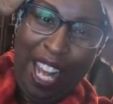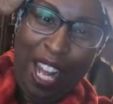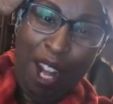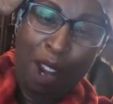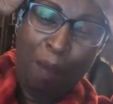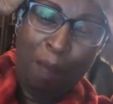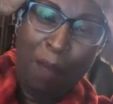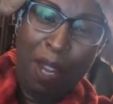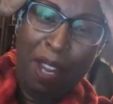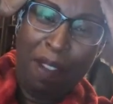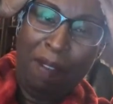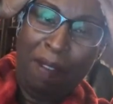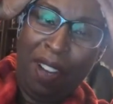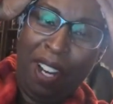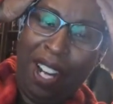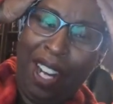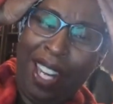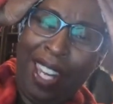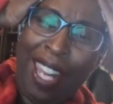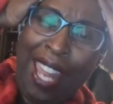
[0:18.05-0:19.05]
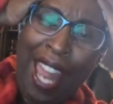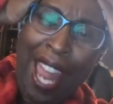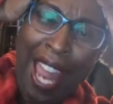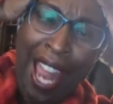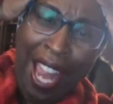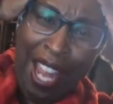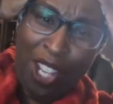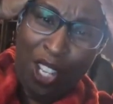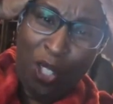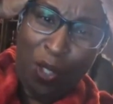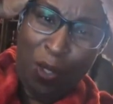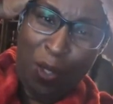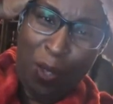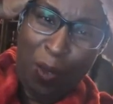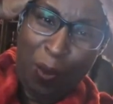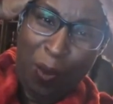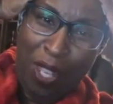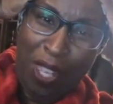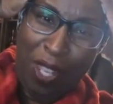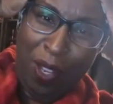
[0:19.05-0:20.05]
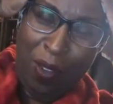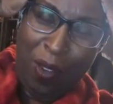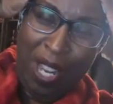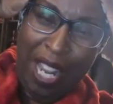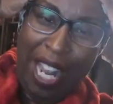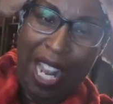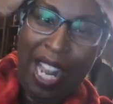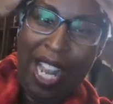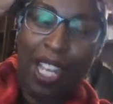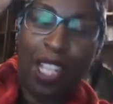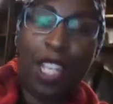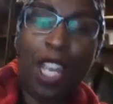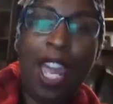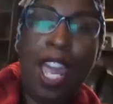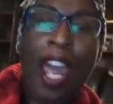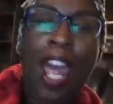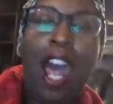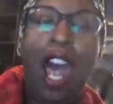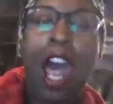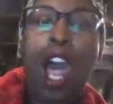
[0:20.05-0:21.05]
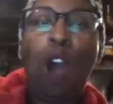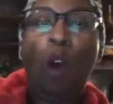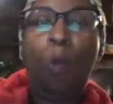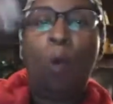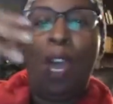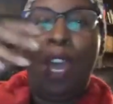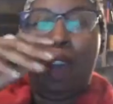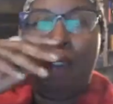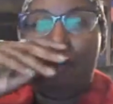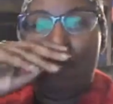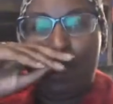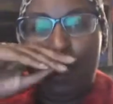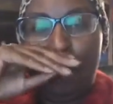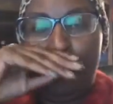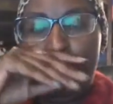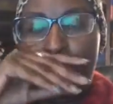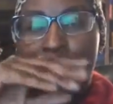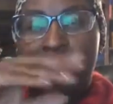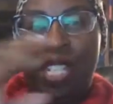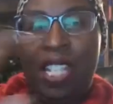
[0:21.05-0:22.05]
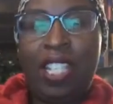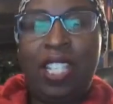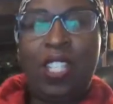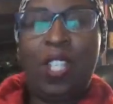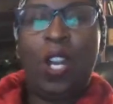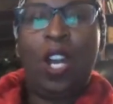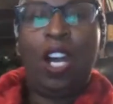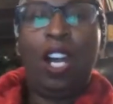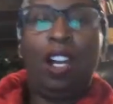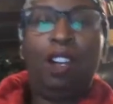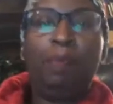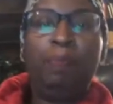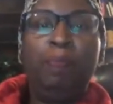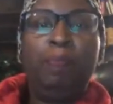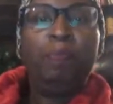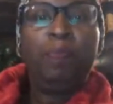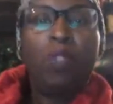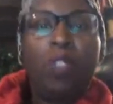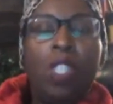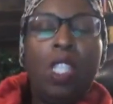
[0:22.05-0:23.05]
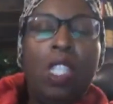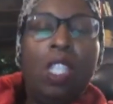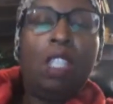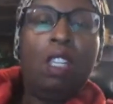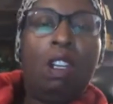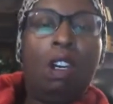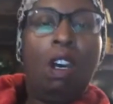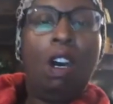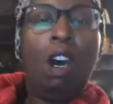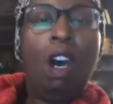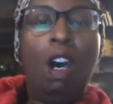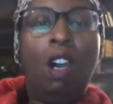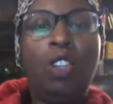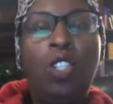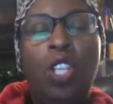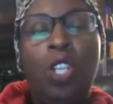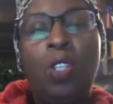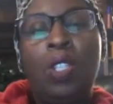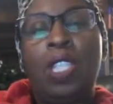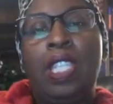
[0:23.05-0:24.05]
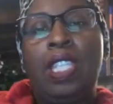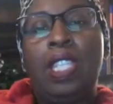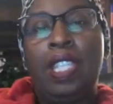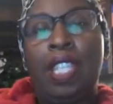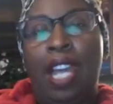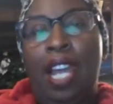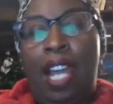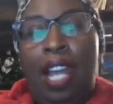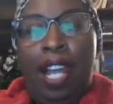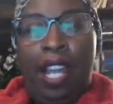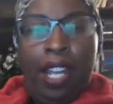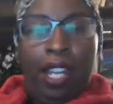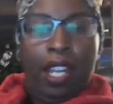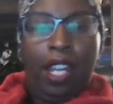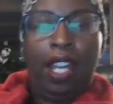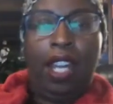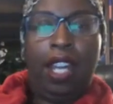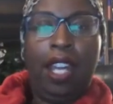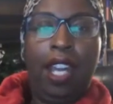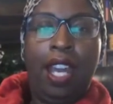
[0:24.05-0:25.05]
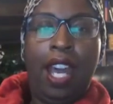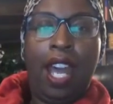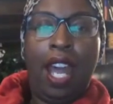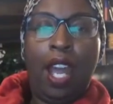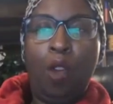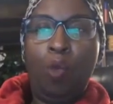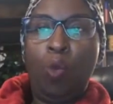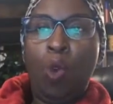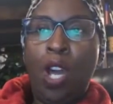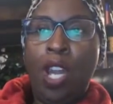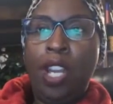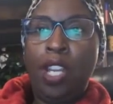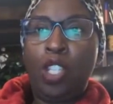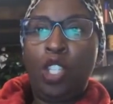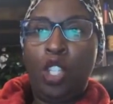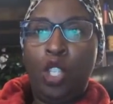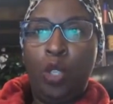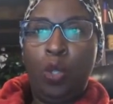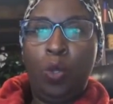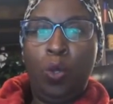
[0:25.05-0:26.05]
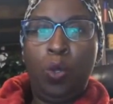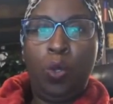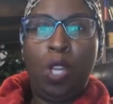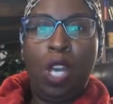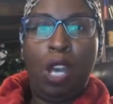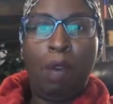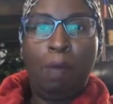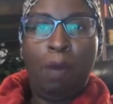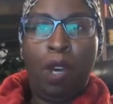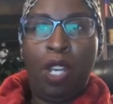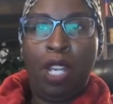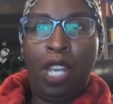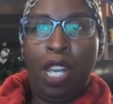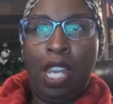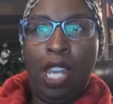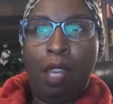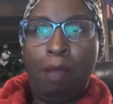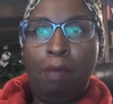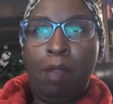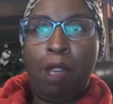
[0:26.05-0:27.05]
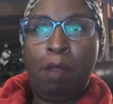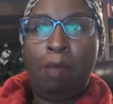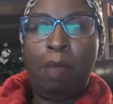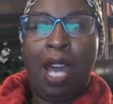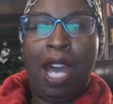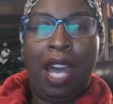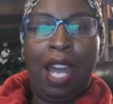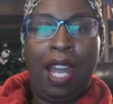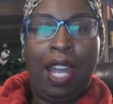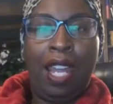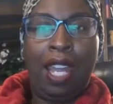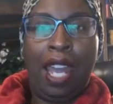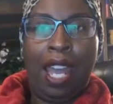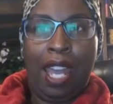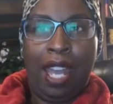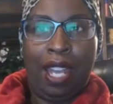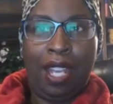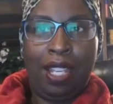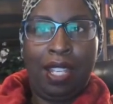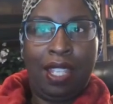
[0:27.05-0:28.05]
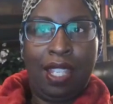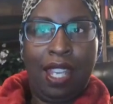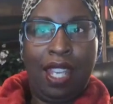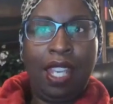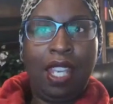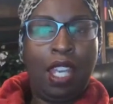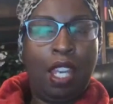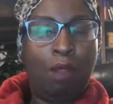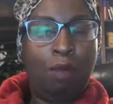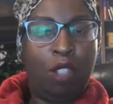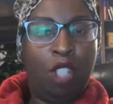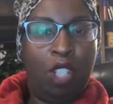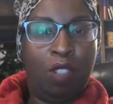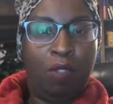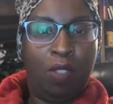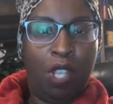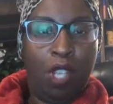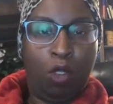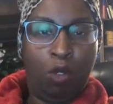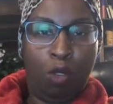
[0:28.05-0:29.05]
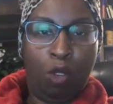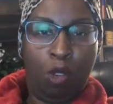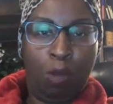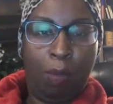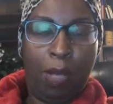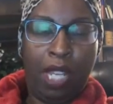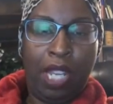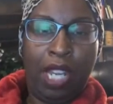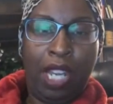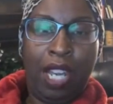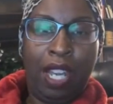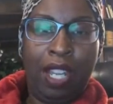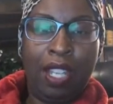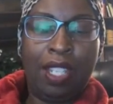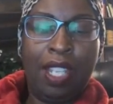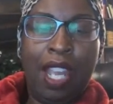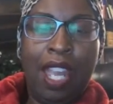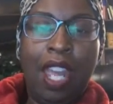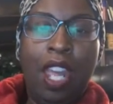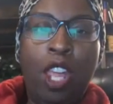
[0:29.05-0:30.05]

Now, I'm being very casual with you guys. However, let's talk. All jokes aside, I wanted to come on the MMIS, Income Shifting Group, because